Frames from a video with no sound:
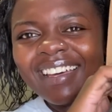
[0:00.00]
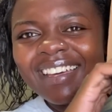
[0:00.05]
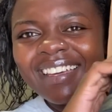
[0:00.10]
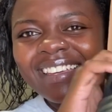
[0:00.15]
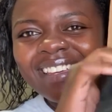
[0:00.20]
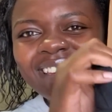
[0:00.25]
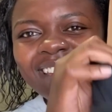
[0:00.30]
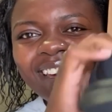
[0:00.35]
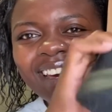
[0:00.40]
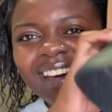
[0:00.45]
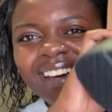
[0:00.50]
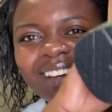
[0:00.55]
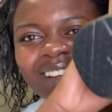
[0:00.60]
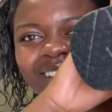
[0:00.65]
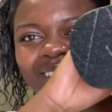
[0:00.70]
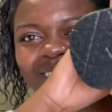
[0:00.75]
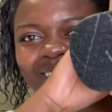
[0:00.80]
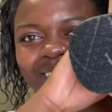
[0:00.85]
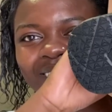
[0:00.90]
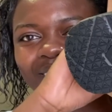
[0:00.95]
yeah,
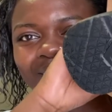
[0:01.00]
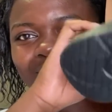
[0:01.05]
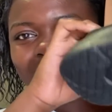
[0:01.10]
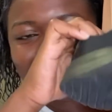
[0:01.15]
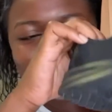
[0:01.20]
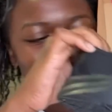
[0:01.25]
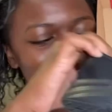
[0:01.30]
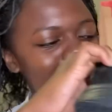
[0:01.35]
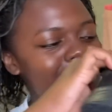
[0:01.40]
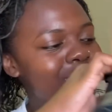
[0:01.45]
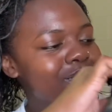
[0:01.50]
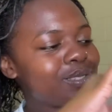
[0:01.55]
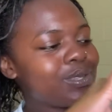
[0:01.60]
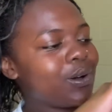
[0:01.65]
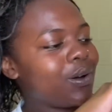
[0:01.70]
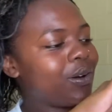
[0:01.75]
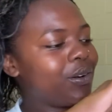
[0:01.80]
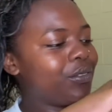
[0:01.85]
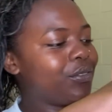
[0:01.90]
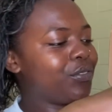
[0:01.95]
so
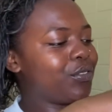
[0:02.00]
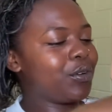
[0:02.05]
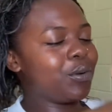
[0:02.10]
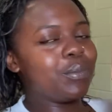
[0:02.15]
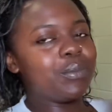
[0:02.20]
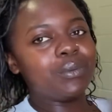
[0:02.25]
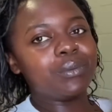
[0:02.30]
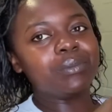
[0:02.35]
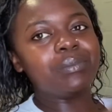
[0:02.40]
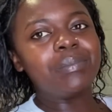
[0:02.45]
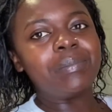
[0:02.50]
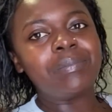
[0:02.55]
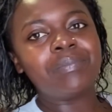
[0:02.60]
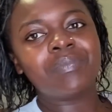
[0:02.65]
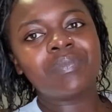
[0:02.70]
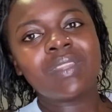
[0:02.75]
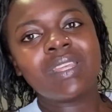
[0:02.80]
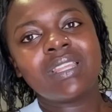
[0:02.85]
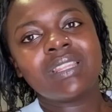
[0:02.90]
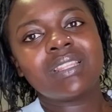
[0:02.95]
comfortable.
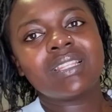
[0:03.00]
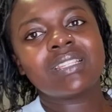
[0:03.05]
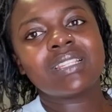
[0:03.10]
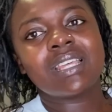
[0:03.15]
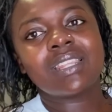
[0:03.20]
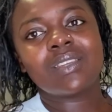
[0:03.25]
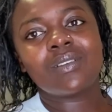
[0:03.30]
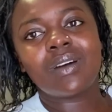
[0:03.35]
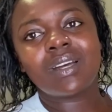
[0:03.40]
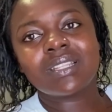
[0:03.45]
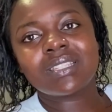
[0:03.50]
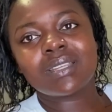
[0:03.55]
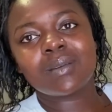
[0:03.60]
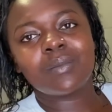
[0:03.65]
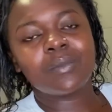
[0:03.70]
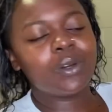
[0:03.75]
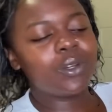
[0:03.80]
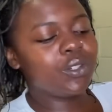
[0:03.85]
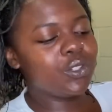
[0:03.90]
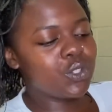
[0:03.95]
These are the ones
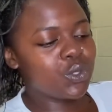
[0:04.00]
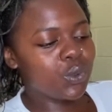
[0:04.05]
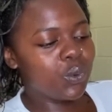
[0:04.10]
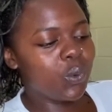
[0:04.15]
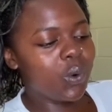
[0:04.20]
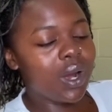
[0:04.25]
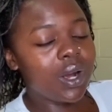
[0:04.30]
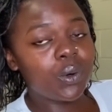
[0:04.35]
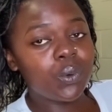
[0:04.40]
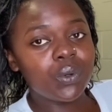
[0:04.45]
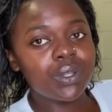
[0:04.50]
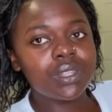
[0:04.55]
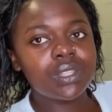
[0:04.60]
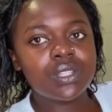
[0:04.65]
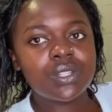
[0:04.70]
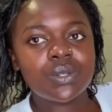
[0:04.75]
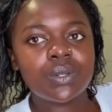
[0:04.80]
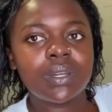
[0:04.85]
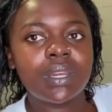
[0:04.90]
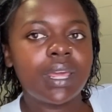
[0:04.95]
I'm going to work with
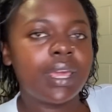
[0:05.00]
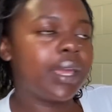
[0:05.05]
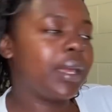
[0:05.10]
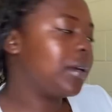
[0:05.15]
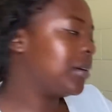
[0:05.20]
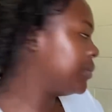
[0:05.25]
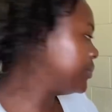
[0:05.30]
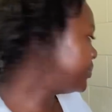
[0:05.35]
today.